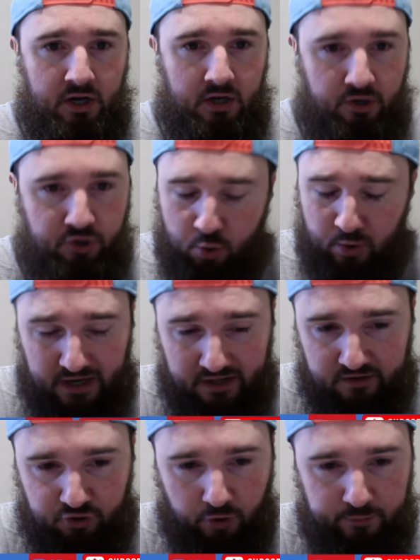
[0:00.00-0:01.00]
do it in the
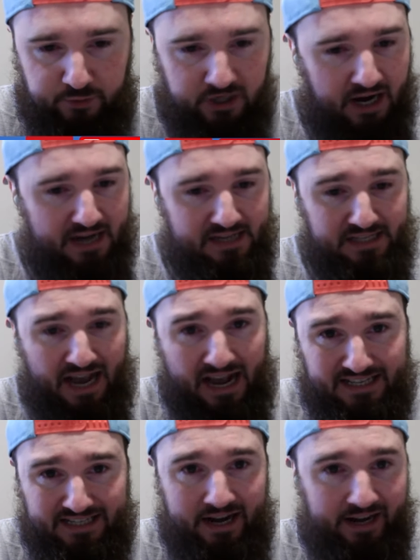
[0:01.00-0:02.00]
description, guys.
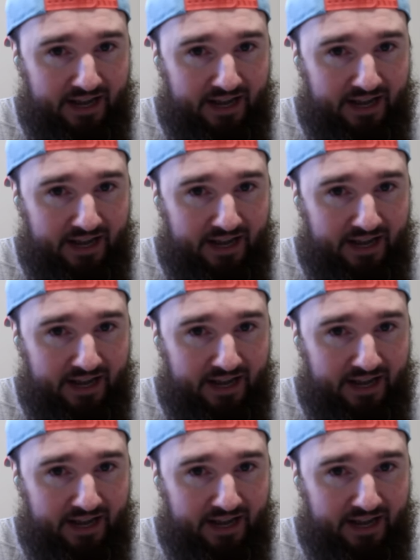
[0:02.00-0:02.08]
Last day to